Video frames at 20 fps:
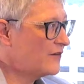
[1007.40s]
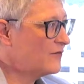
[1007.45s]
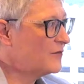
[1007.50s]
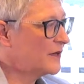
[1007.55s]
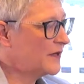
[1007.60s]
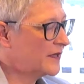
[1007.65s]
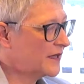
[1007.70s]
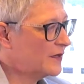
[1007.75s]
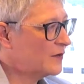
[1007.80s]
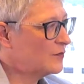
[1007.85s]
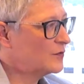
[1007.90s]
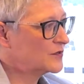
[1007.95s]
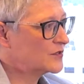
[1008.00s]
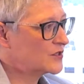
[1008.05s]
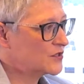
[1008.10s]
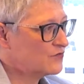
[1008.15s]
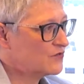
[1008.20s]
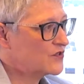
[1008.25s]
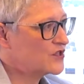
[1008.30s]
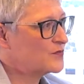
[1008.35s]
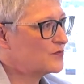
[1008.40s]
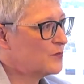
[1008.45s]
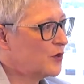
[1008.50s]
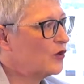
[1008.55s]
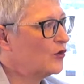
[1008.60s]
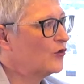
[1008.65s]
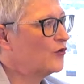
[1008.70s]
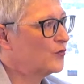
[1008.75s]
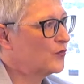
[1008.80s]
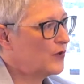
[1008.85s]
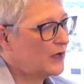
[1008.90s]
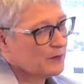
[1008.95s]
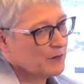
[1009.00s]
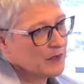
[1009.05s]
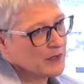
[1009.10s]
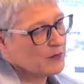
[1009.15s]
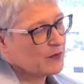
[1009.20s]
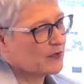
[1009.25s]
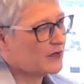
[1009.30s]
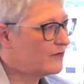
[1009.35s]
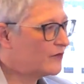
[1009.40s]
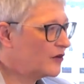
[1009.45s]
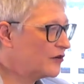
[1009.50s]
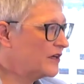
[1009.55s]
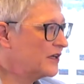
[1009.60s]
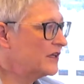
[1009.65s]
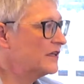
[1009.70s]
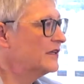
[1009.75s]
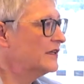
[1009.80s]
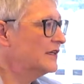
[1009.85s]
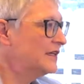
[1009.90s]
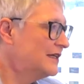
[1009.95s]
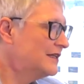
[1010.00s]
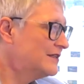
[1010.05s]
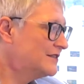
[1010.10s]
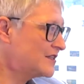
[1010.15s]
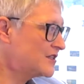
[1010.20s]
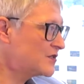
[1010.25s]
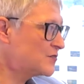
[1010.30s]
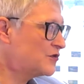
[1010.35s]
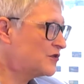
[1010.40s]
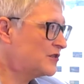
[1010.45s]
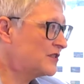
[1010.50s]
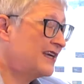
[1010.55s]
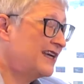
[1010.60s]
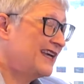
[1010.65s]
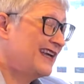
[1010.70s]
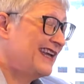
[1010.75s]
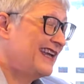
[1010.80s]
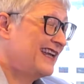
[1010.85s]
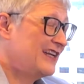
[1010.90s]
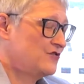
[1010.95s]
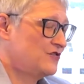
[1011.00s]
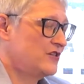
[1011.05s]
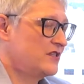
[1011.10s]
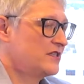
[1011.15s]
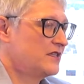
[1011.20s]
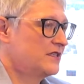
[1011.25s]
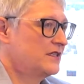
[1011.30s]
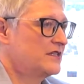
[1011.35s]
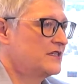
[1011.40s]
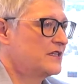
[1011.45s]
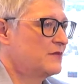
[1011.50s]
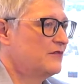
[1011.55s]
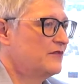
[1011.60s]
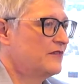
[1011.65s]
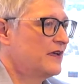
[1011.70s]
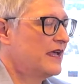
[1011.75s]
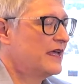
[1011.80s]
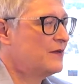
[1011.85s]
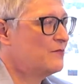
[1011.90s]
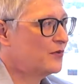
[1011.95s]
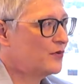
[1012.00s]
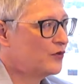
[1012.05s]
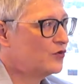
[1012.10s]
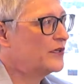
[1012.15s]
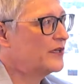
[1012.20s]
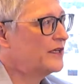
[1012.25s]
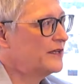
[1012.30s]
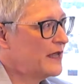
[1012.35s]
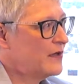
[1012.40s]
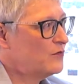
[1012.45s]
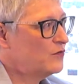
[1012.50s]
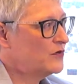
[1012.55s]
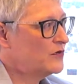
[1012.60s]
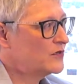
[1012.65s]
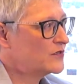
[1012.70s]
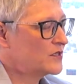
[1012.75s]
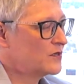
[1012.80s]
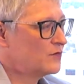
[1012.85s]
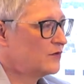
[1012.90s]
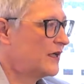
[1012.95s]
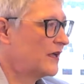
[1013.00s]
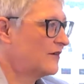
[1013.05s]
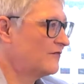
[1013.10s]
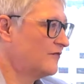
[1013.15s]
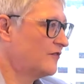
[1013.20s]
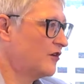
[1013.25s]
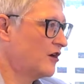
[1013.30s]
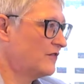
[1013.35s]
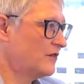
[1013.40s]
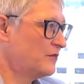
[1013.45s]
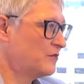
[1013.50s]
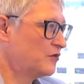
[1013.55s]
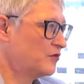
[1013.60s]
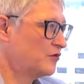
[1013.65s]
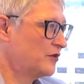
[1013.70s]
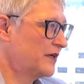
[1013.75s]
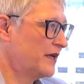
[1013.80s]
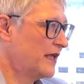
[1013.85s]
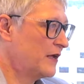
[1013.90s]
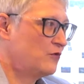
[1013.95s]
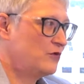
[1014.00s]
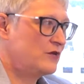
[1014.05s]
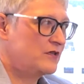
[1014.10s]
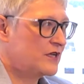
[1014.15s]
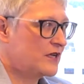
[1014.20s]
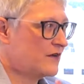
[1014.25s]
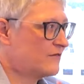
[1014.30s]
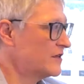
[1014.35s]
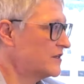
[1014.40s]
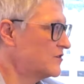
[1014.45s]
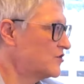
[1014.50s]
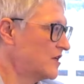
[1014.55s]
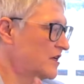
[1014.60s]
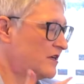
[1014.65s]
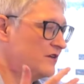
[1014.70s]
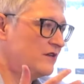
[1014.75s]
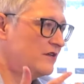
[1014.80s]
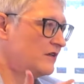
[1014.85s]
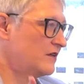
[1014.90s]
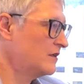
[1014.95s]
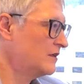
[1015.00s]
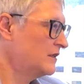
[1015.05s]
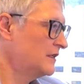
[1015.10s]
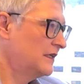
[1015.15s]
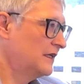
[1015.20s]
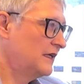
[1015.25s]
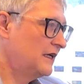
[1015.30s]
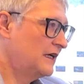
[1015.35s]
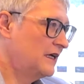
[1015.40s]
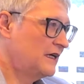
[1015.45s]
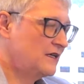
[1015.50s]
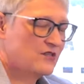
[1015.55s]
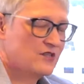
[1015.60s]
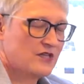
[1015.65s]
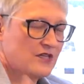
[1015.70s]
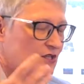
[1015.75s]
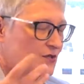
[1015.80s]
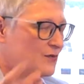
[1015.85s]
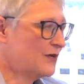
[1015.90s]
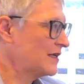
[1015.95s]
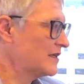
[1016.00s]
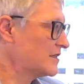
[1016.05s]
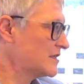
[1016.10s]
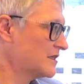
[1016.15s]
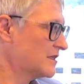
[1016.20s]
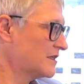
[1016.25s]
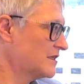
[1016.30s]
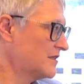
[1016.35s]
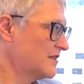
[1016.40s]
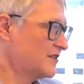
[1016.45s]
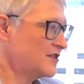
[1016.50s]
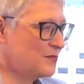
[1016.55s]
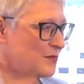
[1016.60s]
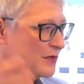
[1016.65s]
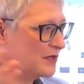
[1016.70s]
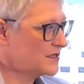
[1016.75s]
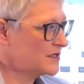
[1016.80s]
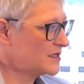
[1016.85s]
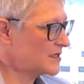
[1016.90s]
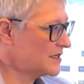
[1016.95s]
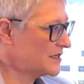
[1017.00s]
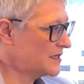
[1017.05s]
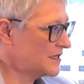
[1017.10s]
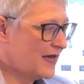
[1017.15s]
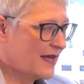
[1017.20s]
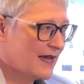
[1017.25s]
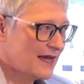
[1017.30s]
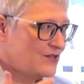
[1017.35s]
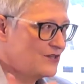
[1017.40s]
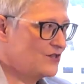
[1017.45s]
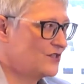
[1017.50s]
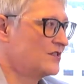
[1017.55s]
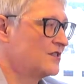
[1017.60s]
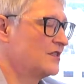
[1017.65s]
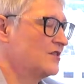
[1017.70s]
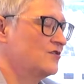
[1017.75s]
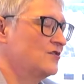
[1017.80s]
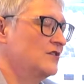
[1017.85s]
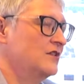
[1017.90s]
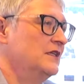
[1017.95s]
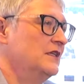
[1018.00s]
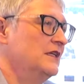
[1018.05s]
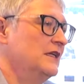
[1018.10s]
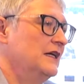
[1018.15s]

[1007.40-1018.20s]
of being able to respond where people are very disparate. Interestingly, some of our employee networks, so we have 5 employee networks covering gender, sexuality, disability, age, etc.,